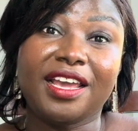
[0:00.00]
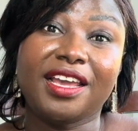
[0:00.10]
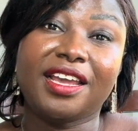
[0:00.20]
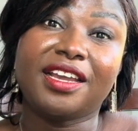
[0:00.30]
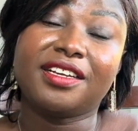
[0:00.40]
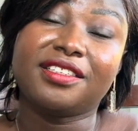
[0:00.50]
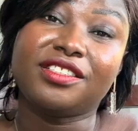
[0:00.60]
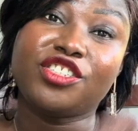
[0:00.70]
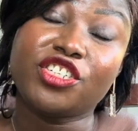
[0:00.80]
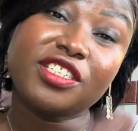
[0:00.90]

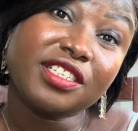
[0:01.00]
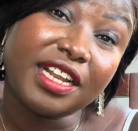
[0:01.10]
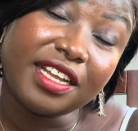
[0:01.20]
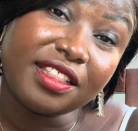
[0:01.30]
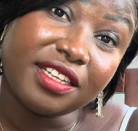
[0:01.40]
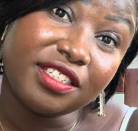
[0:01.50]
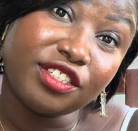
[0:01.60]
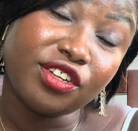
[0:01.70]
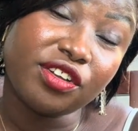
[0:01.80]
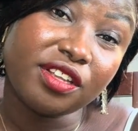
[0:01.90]
And just like they did
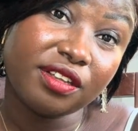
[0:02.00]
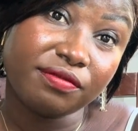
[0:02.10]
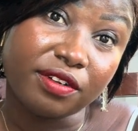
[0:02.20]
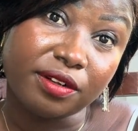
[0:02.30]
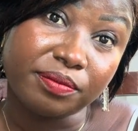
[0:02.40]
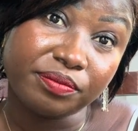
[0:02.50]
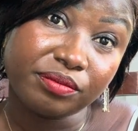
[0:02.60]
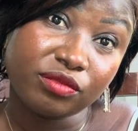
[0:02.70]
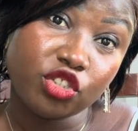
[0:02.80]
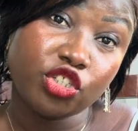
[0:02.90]
not give up,
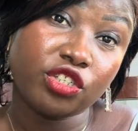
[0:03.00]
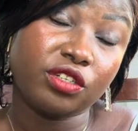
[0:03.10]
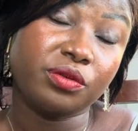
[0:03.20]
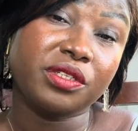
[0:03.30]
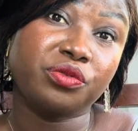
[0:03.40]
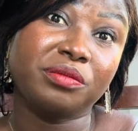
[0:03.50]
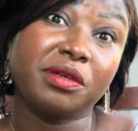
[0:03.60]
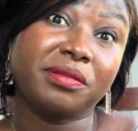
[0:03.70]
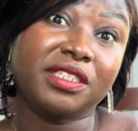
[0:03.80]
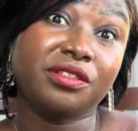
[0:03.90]
you should always
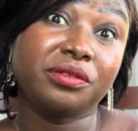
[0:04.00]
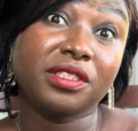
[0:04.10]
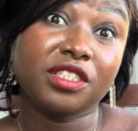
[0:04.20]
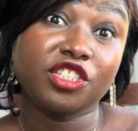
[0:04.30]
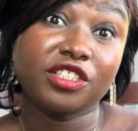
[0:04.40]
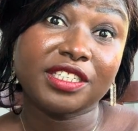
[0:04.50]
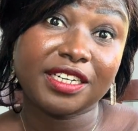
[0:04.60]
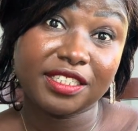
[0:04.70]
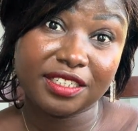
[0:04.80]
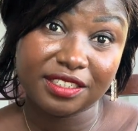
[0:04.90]
remember the reason you
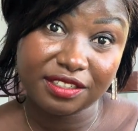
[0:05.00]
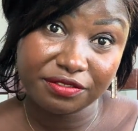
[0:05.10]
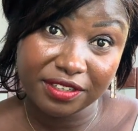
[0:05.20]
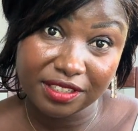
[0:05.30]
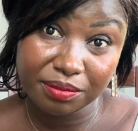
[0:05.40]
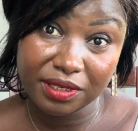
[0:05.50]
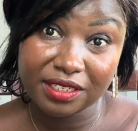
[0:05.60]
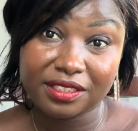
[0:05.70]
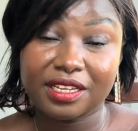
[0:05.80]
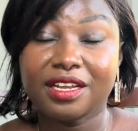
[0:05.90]
started in the first
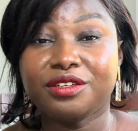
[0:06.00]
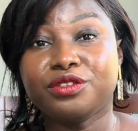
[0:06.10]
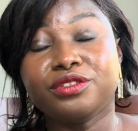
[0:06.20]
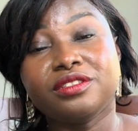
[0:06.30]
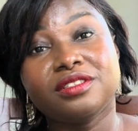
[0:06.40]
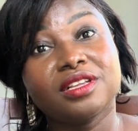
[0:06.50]
place and don't